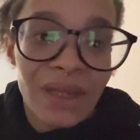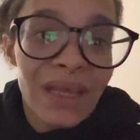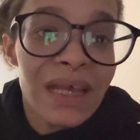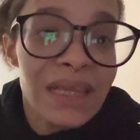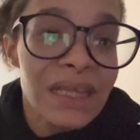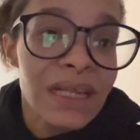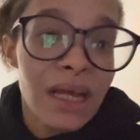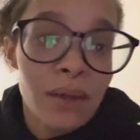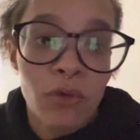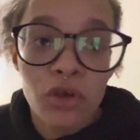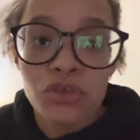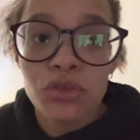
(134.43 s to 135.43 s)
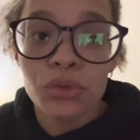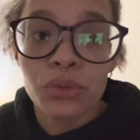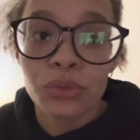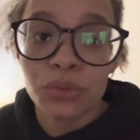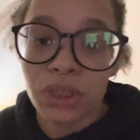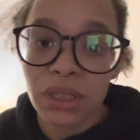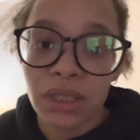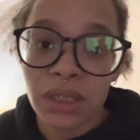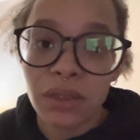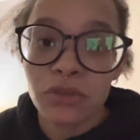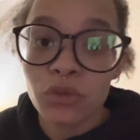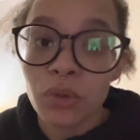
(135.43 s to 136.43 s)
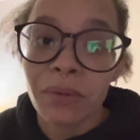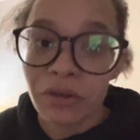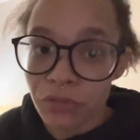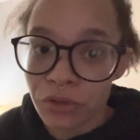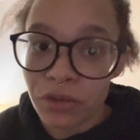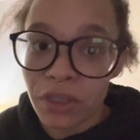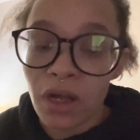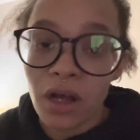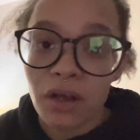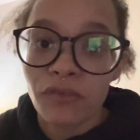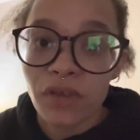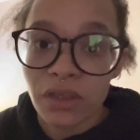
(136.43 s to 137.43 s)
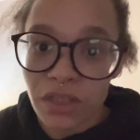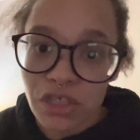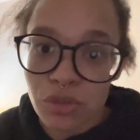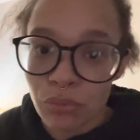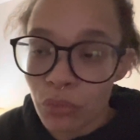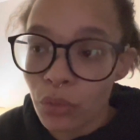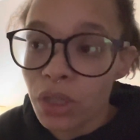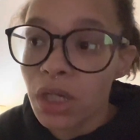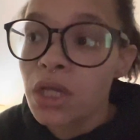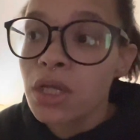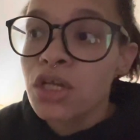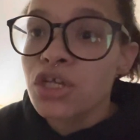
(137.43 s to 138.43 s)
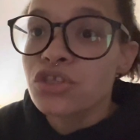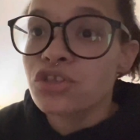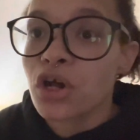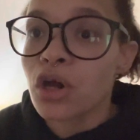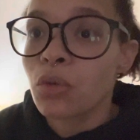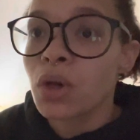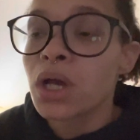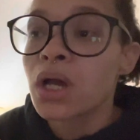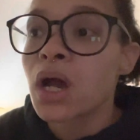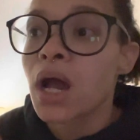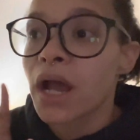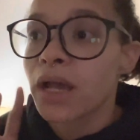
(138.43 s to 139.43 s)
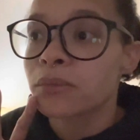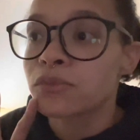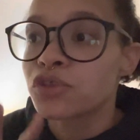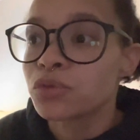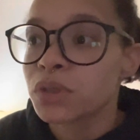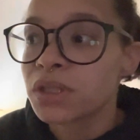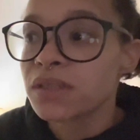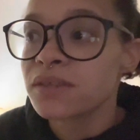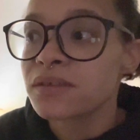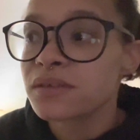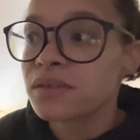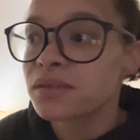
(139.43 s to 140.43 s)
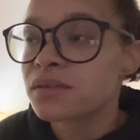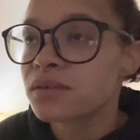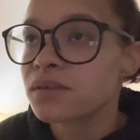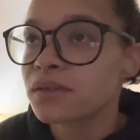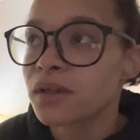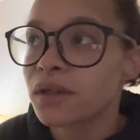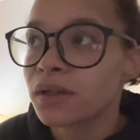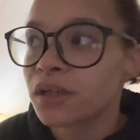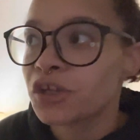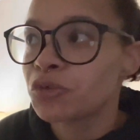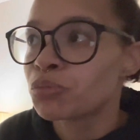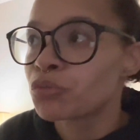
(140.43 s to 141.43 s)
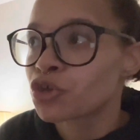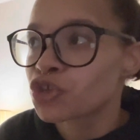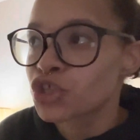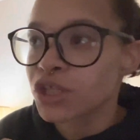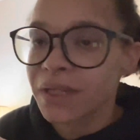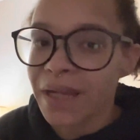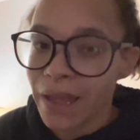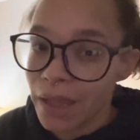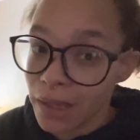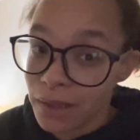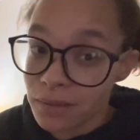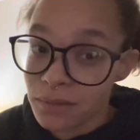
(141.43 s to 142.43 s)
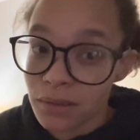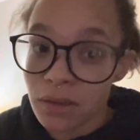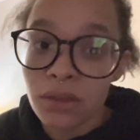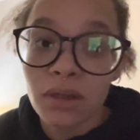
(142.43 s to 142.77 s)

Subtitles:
And then I'm also doing my reread of Legend Born. So I'm doing this immersion-esque